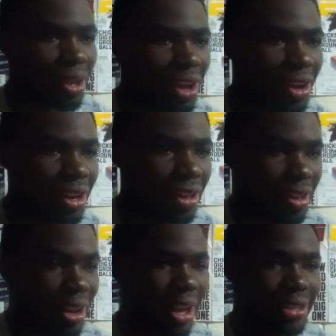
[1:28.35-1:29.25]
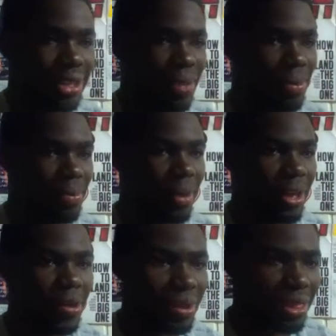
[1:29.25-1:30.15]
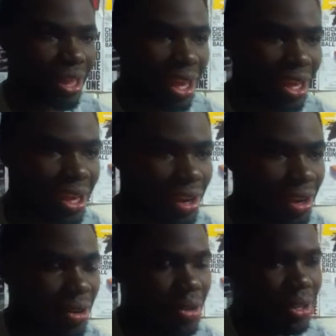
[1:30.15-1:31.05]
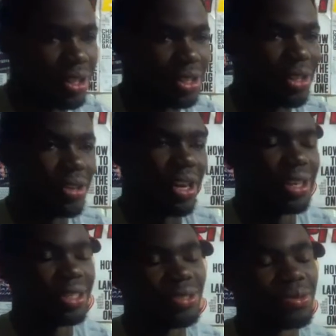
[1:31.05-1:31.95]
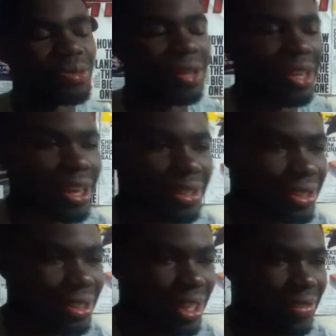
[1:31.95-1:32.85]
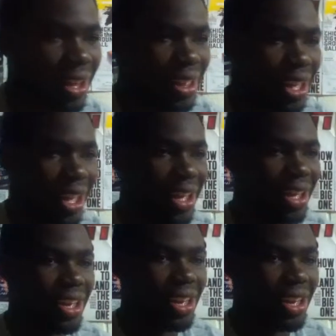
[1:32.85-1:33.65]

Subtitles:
All the other guys I've been playing with that year, going to showcase workouts and stuff like that,